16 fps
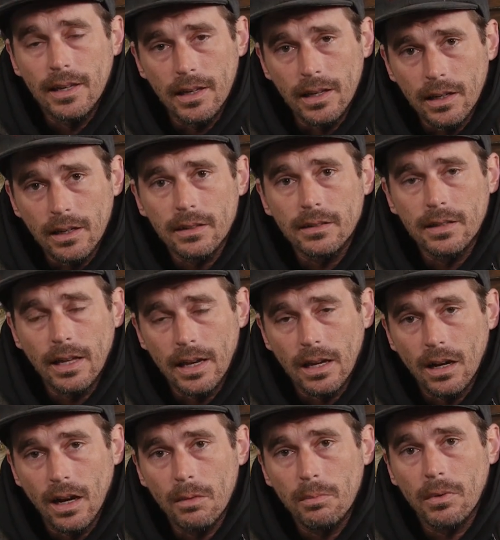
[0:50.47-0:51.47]
It can
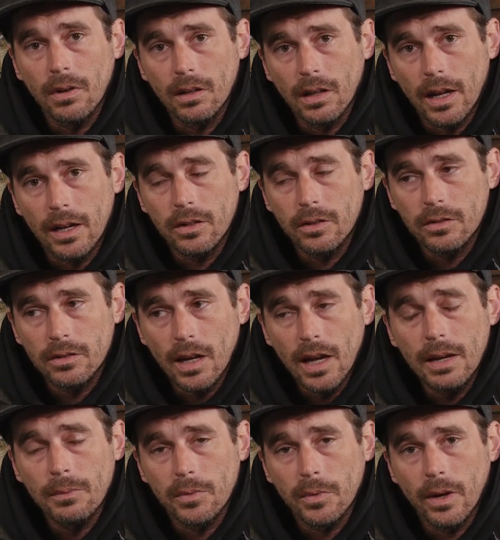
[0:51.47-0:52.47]
take up a lot of your
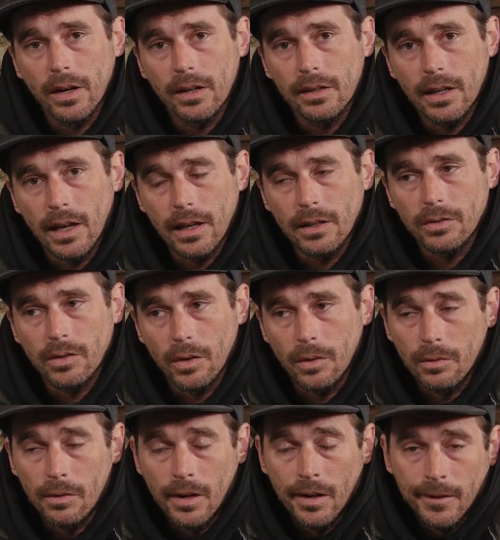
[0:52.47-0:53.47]
time throughout a day.
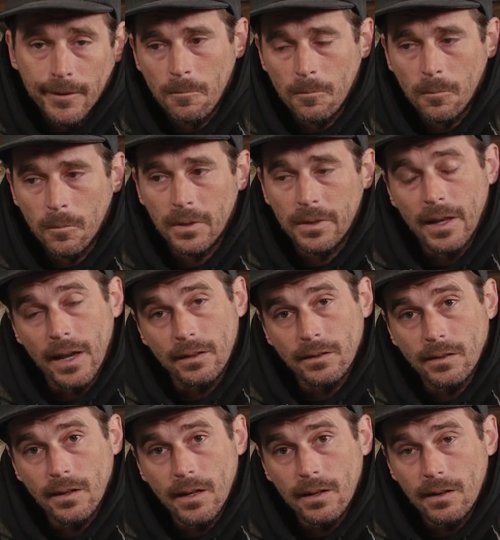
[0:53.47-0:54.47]
So with that
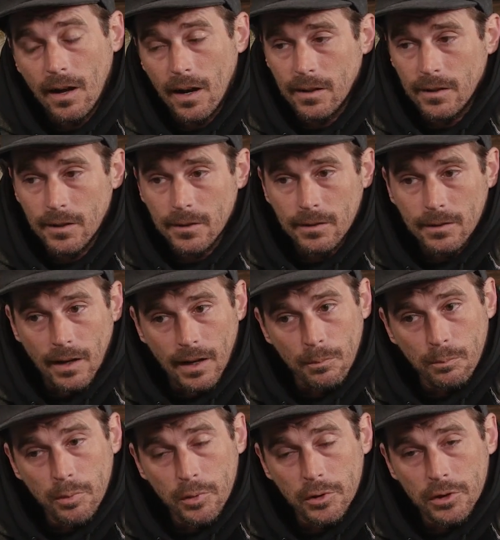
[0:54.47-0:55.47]
said, I just kind
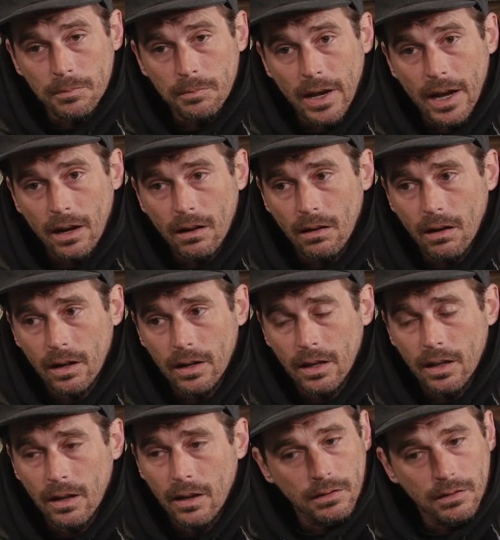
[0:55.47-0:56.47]
of pushed back on
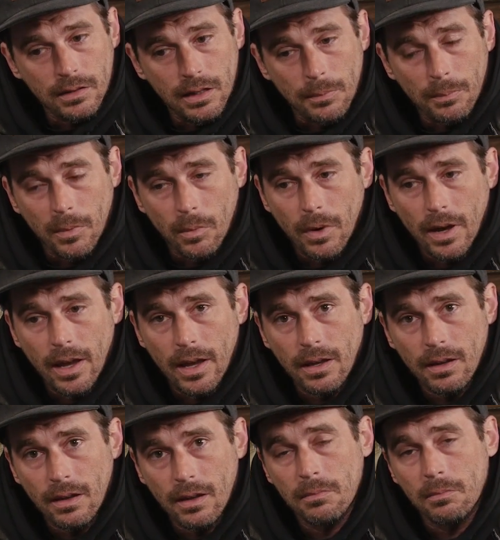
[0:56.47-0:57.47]
it, step
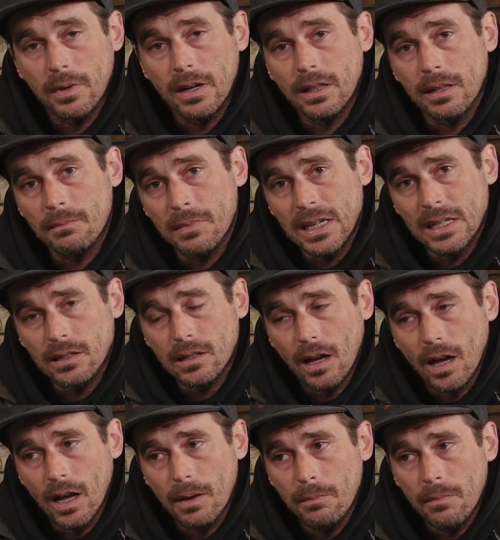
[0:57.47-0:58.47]
away. But in the
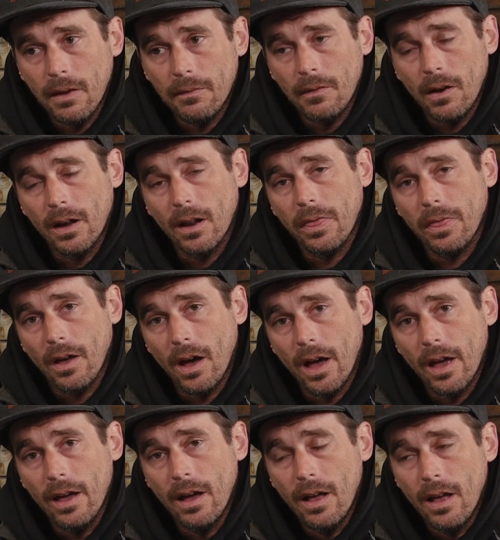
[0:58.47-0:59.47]
meantime, I've kind of
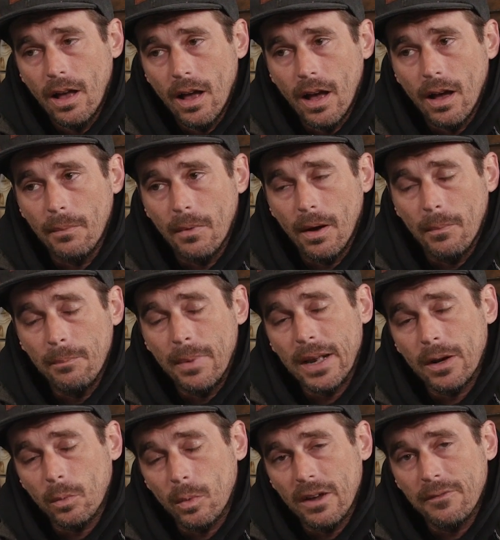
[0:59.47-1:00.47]
thought a, a
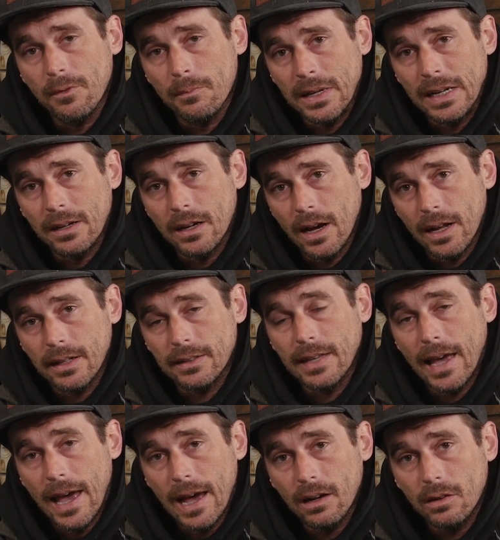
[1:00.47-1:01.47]
better way for me to kind of
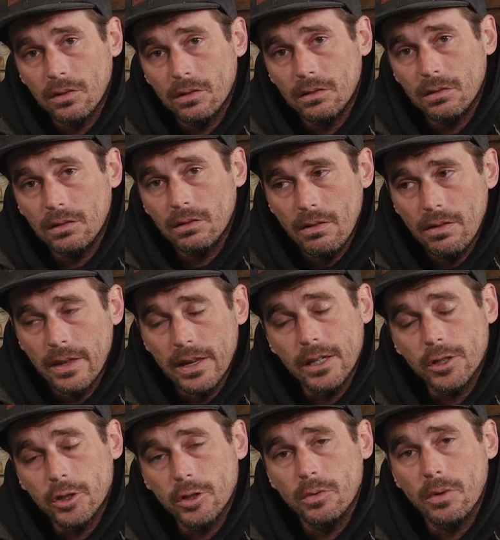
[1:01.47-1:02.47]
tackle the
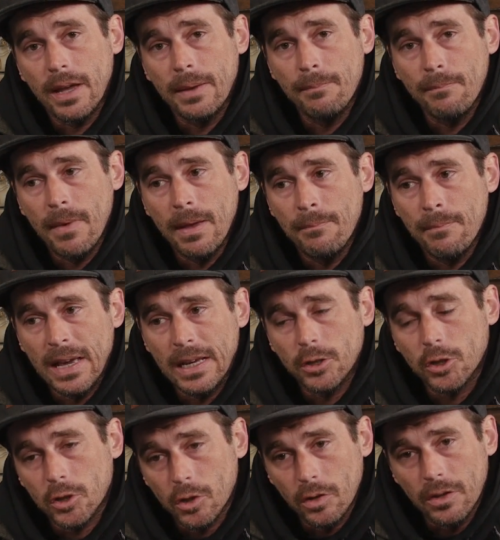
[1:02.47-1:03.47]
issue and, and make
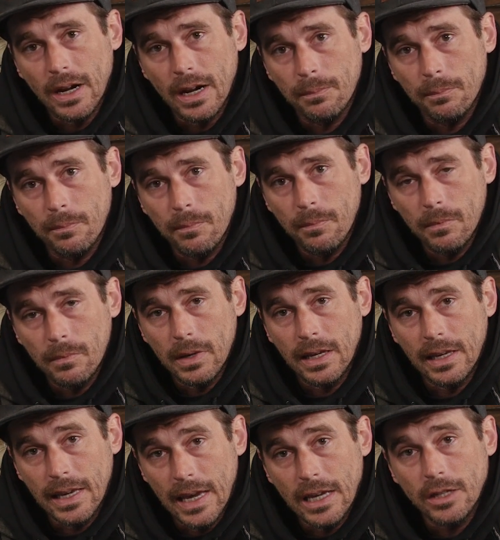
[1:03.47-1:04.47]
sure that I'm
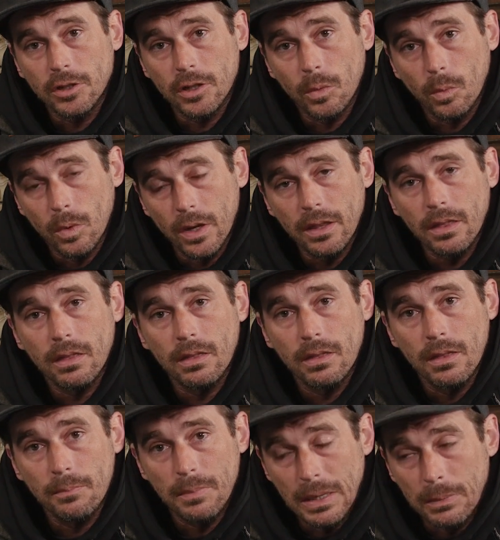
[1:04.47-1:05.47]
engaging with
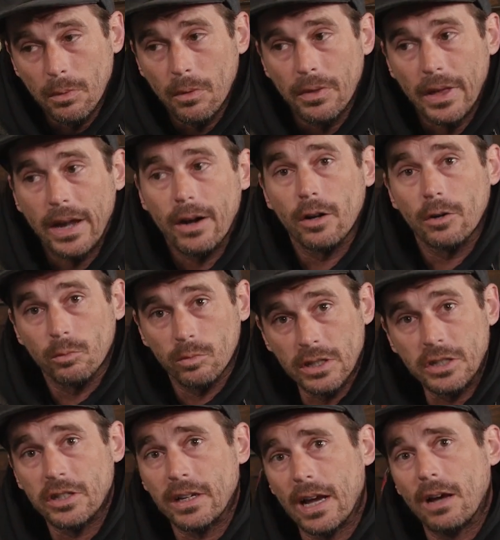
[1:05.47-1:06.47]
the people that are
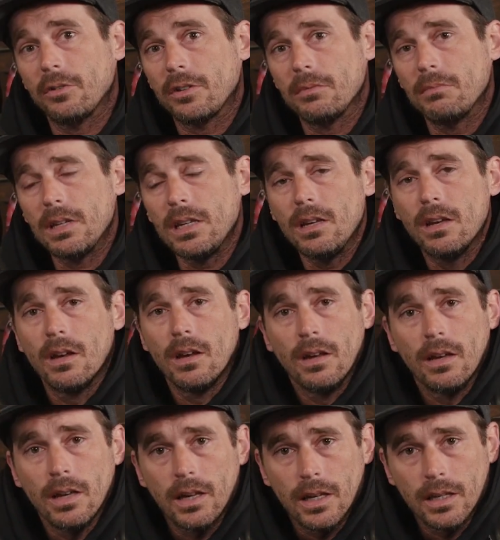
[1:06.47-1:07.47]
reaching out to me
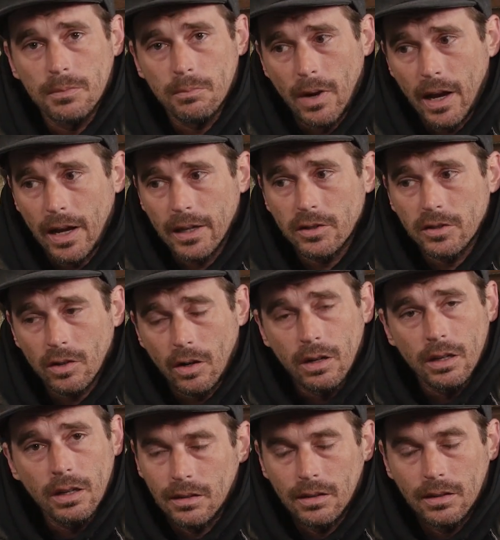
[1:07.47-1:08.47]
is by
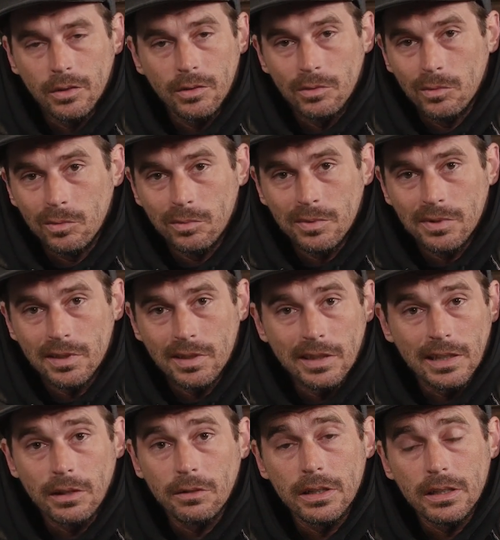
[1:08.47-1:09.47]
starting a new
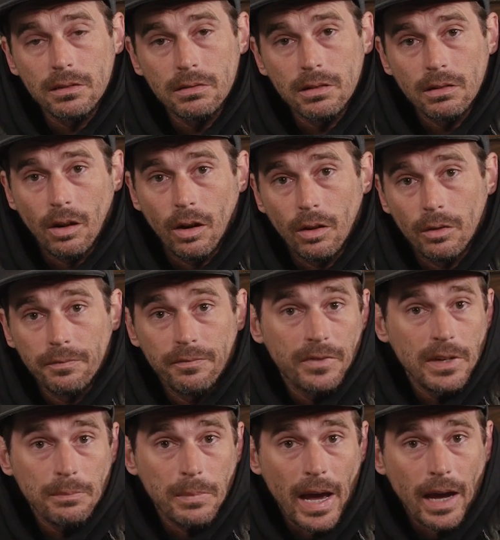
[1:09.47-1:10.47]
series called
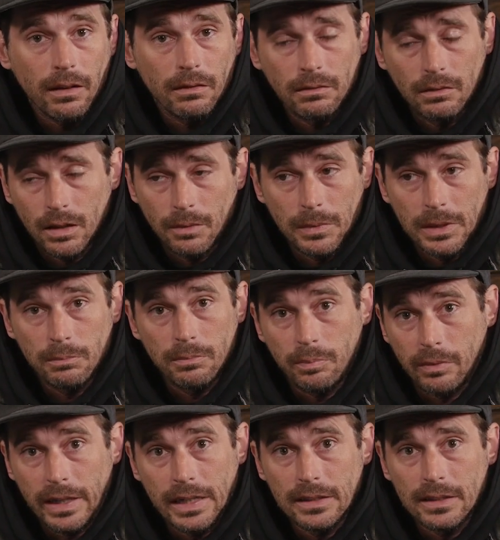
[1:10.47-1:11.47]
Feedback. I mean,
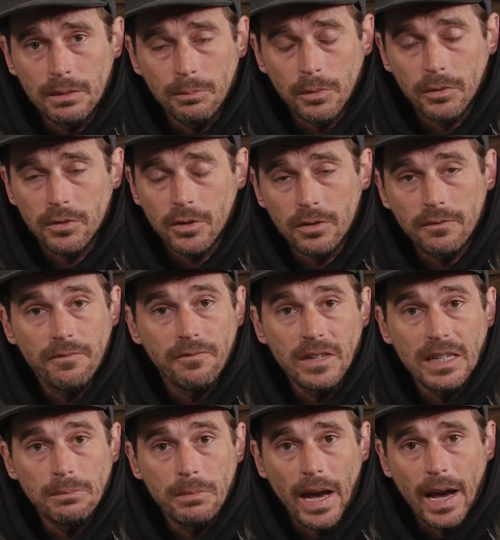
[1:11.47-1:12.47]
plain and simple, just
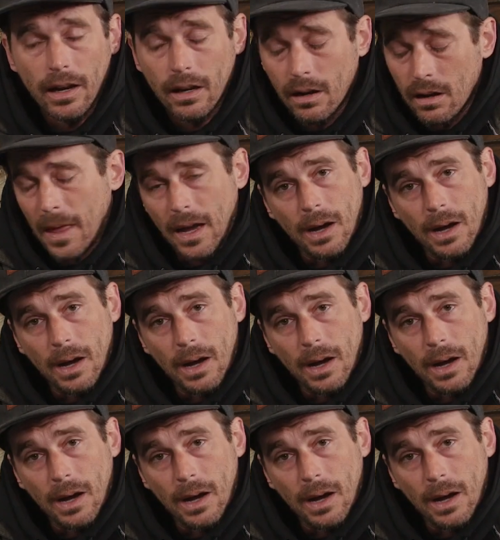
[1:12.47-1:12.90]
feedback.